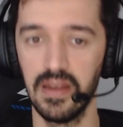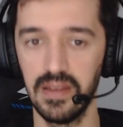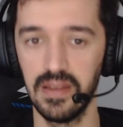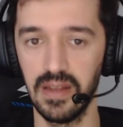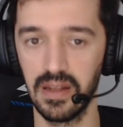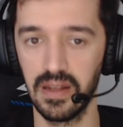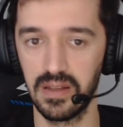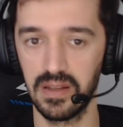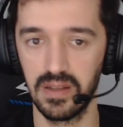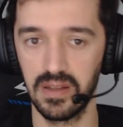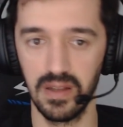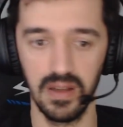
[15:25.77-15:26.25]

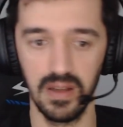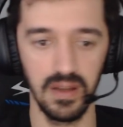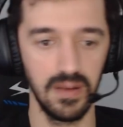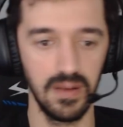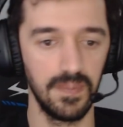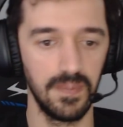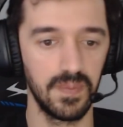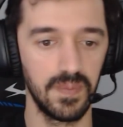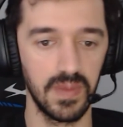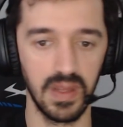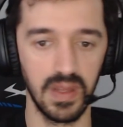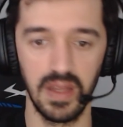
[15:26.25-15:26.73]

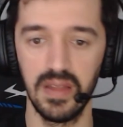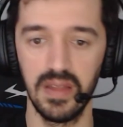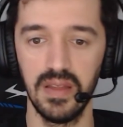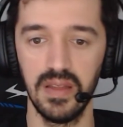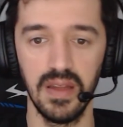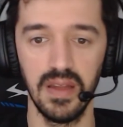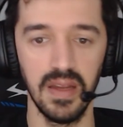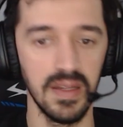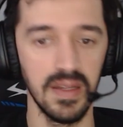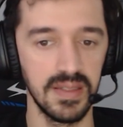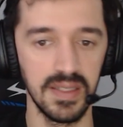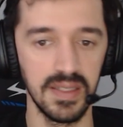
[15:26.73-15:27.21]

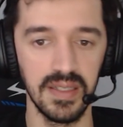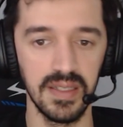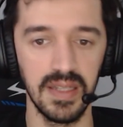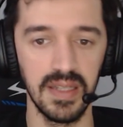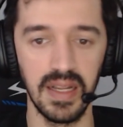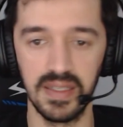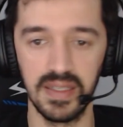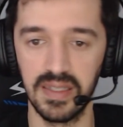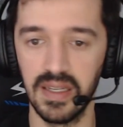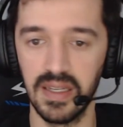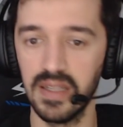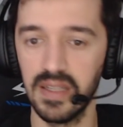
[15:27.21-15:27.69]

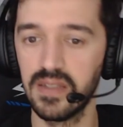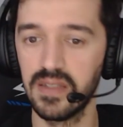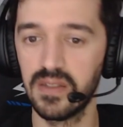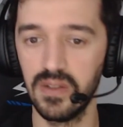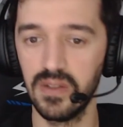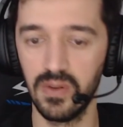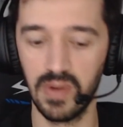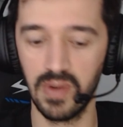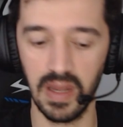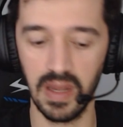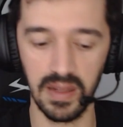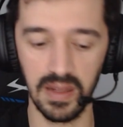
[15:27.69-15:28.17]
That's it.
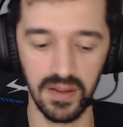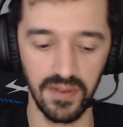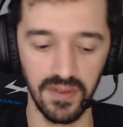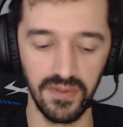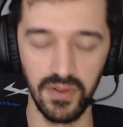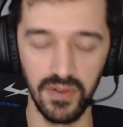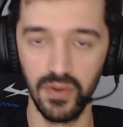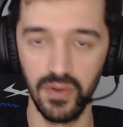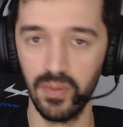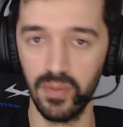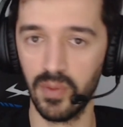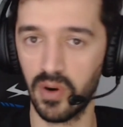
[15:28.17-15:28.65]
You get a
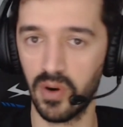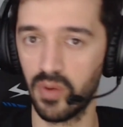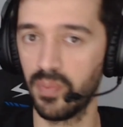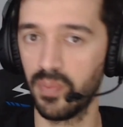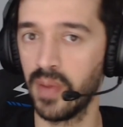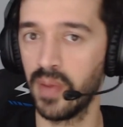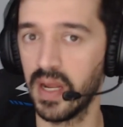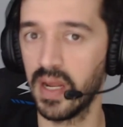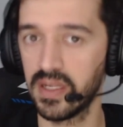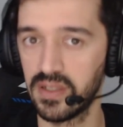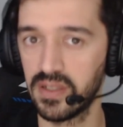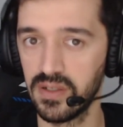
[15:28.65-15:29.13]
few more
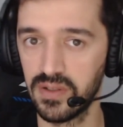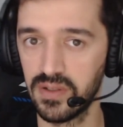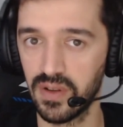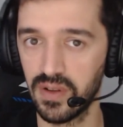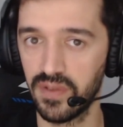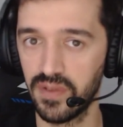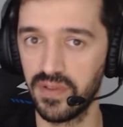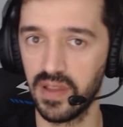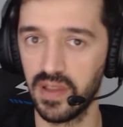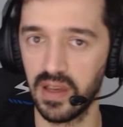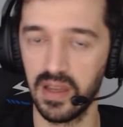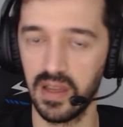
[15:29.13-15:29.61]
patches
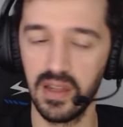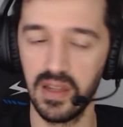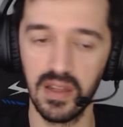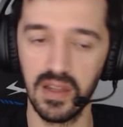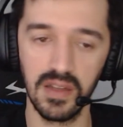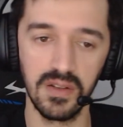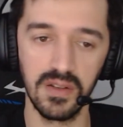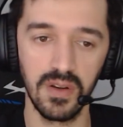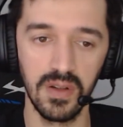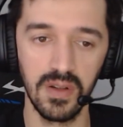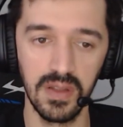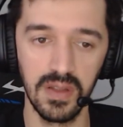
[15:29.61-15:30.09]
of the
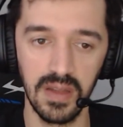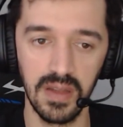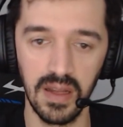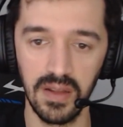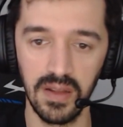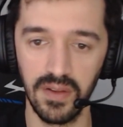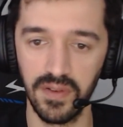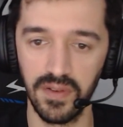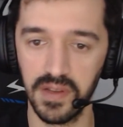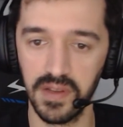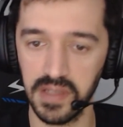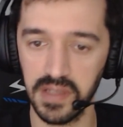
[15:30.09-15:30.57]
retail
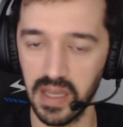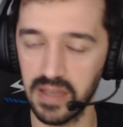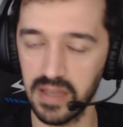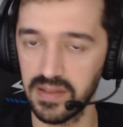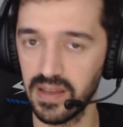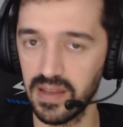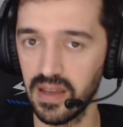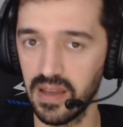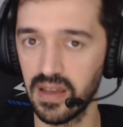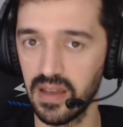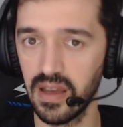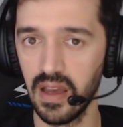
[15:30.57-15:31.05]
content of
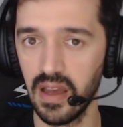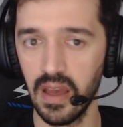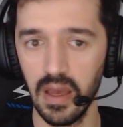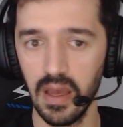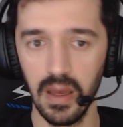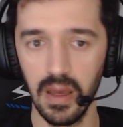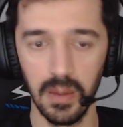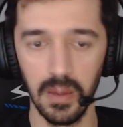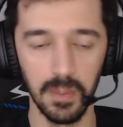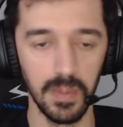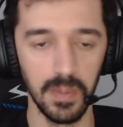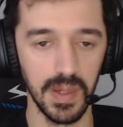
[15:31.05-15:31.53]
Classic,
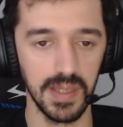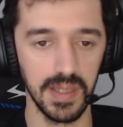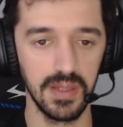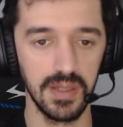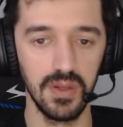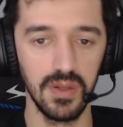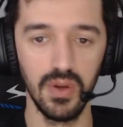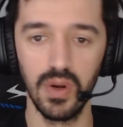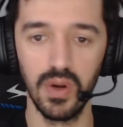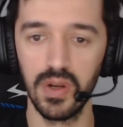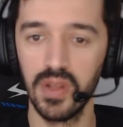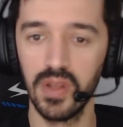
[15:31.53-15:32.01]
but
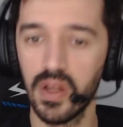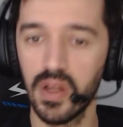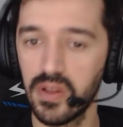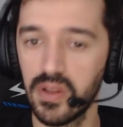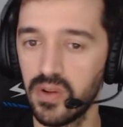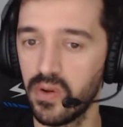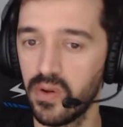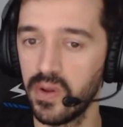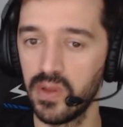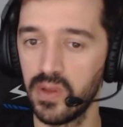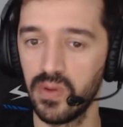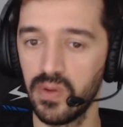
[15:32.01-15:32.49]
you're not
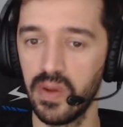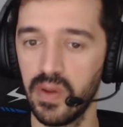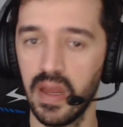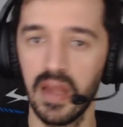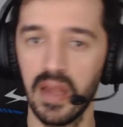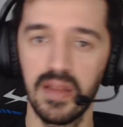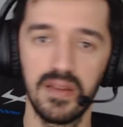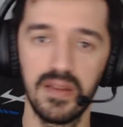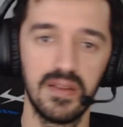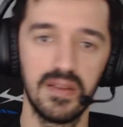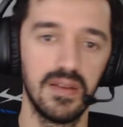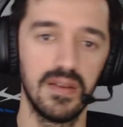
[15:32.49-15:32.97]
going to
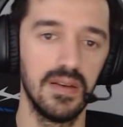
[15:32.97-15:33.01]
get